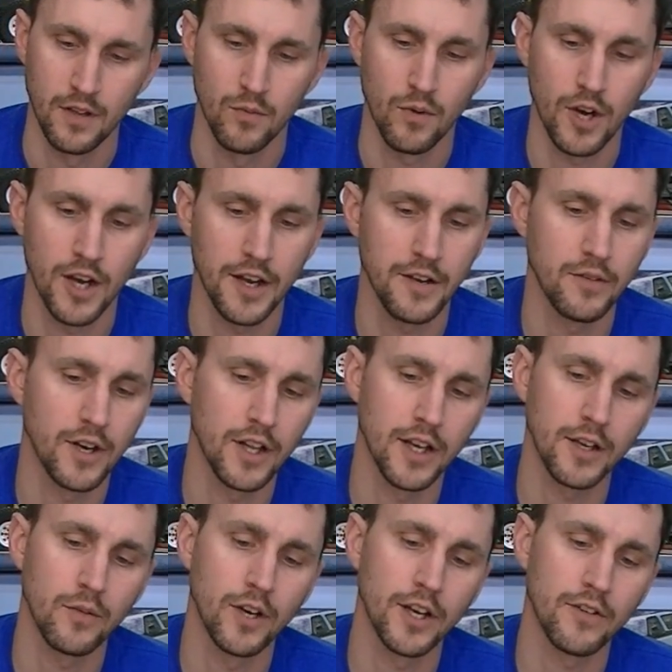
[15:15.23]
Why do I
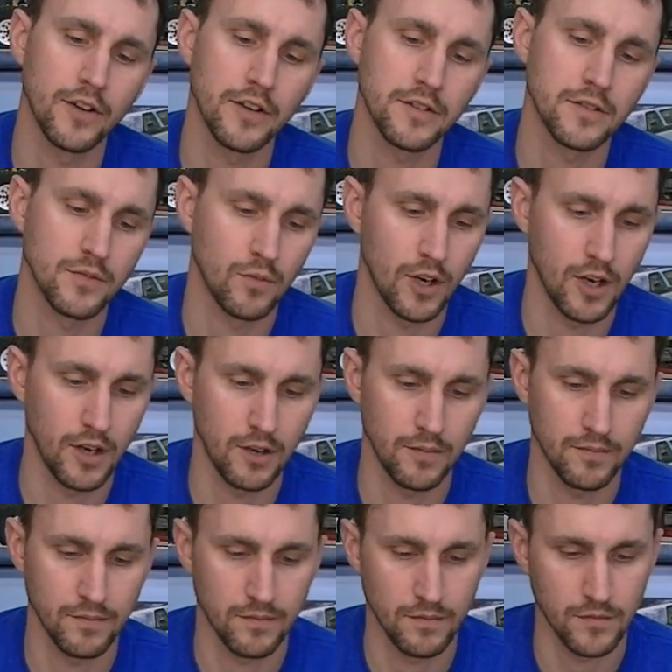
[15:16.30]
like white grease?
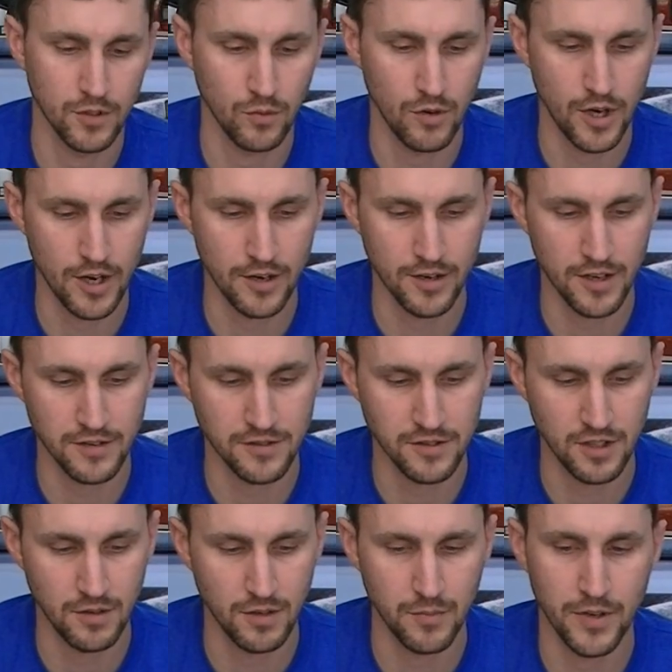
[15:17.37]
Well, the water doesn't
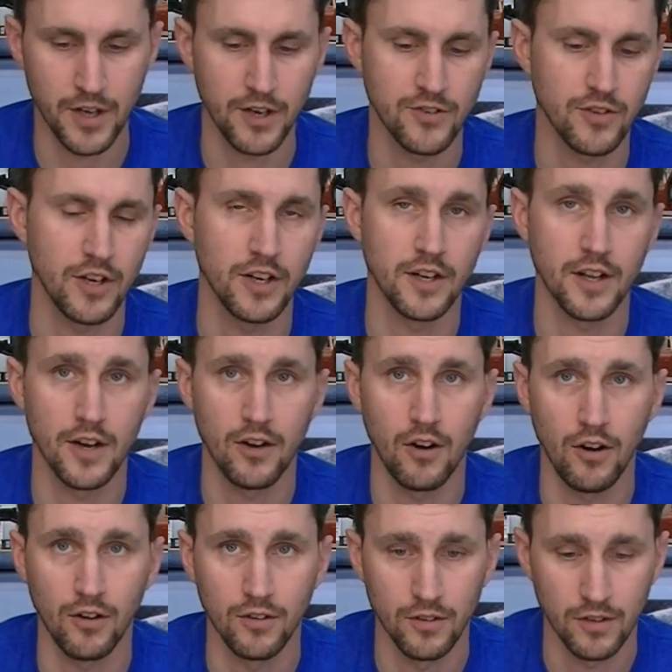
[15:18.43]
seem to penetrate it at
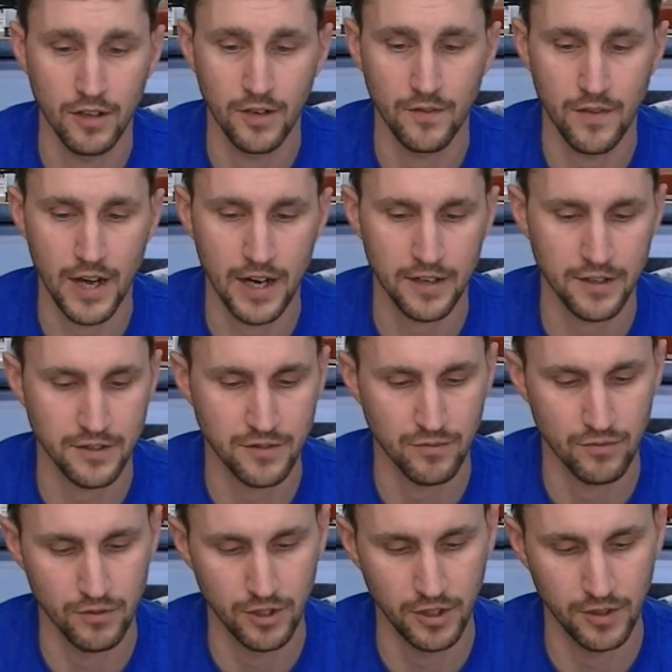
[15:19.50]
all. In fact, it's
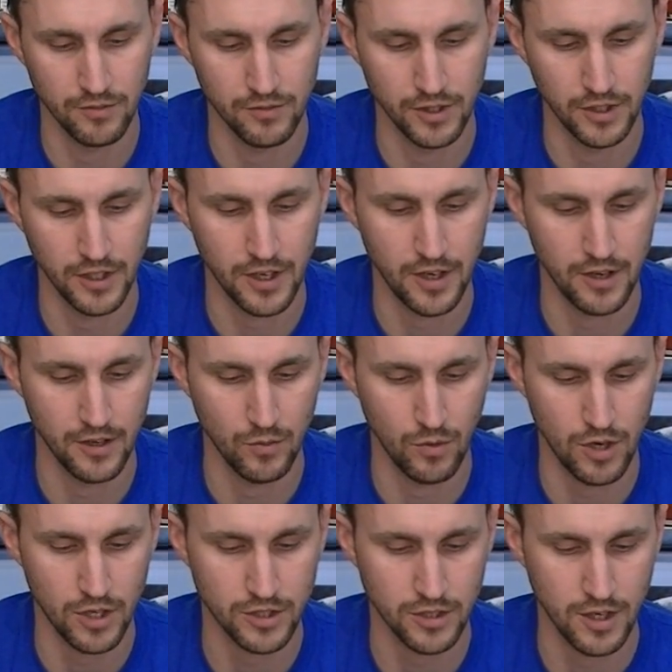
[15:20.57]
really, really hard to
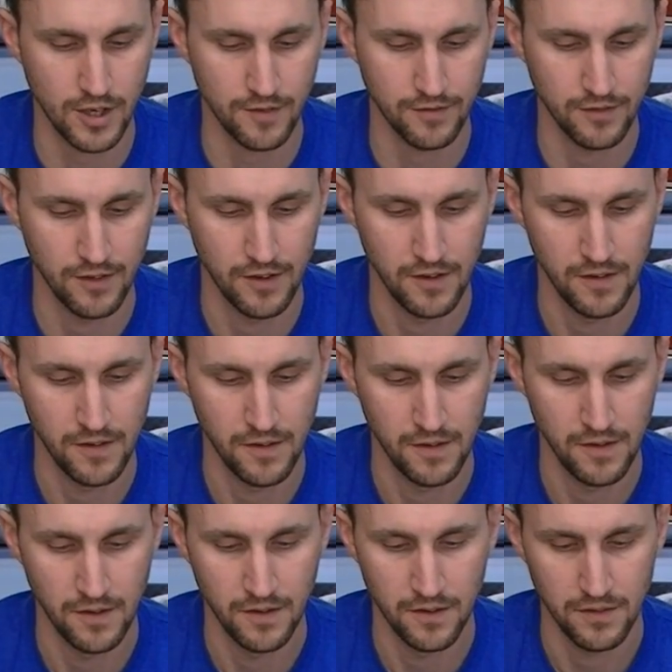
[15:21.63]
wash off,
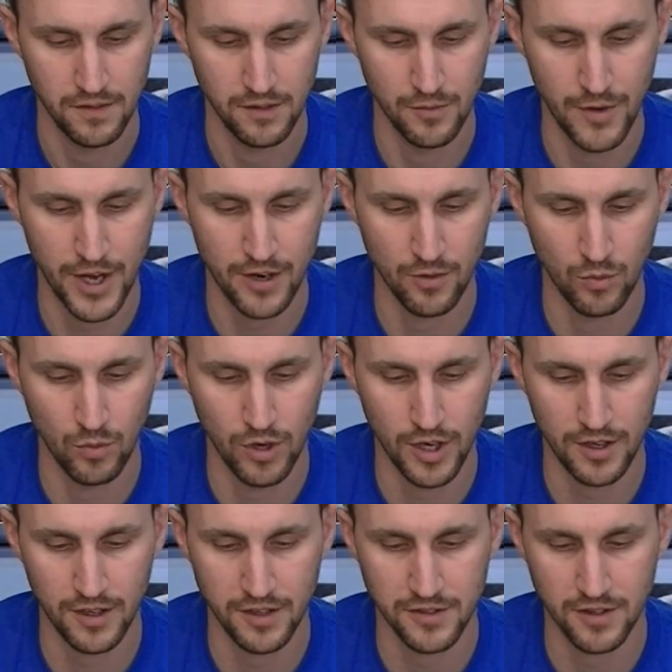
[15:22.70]
no matter
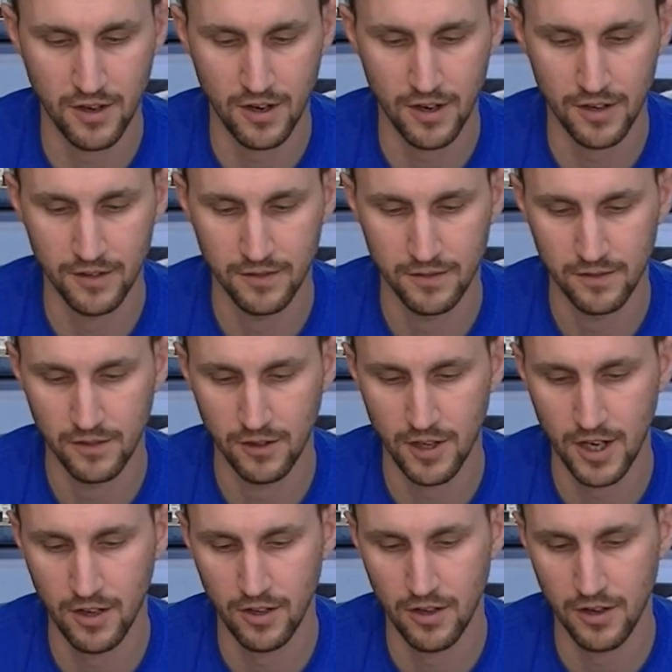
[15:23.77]
what it's on or
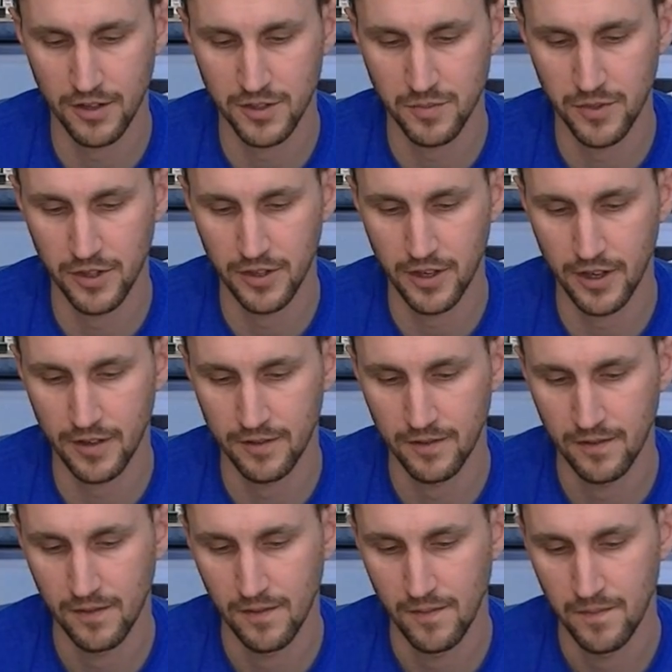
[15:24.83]
how long it's been there.
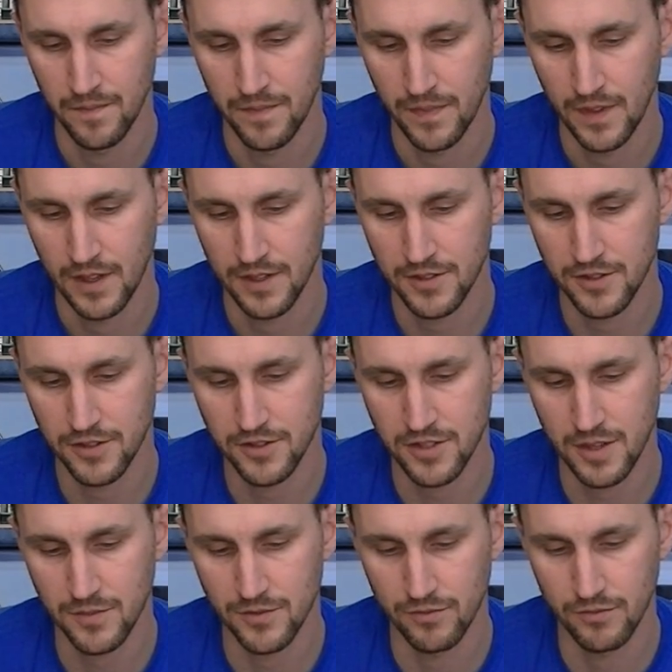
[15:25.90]
It just
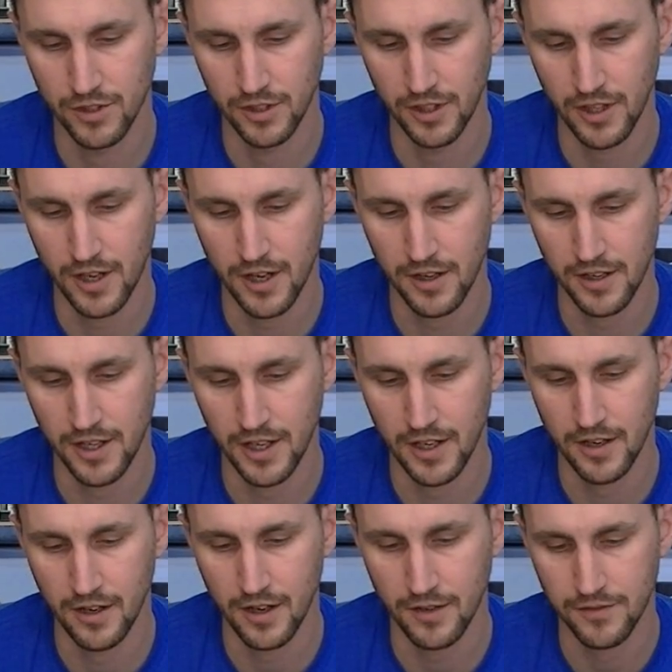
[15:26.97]
seems really hard to get it
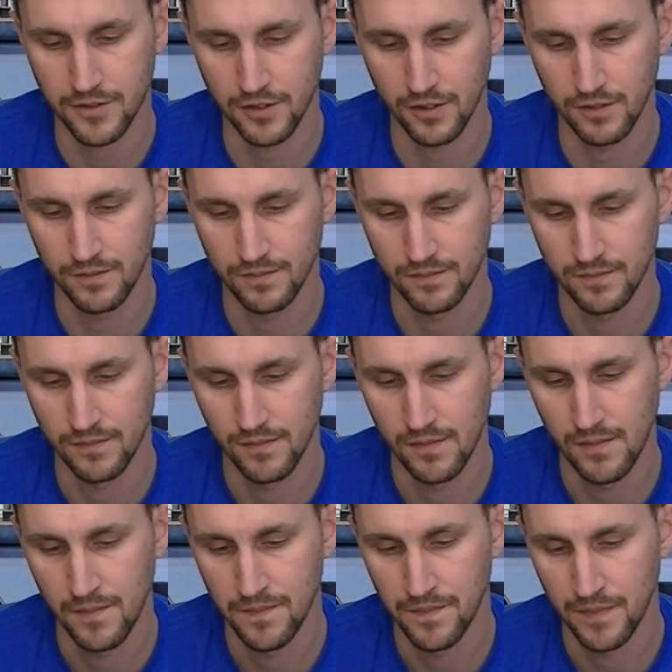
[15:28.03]
off, so
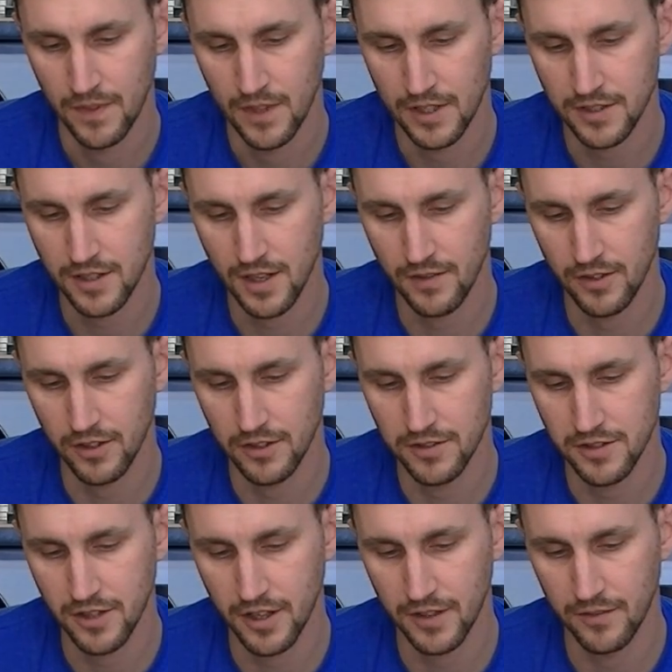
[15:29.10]
that's kind of a good
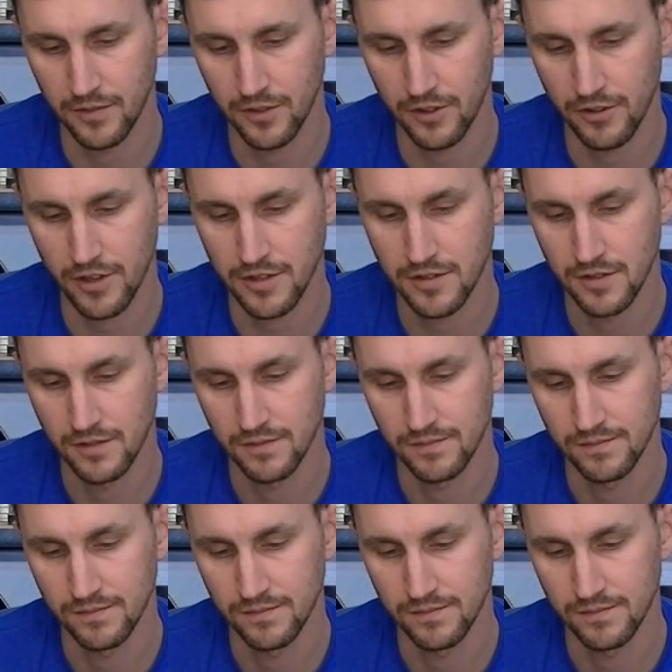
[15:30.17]
sign for grease.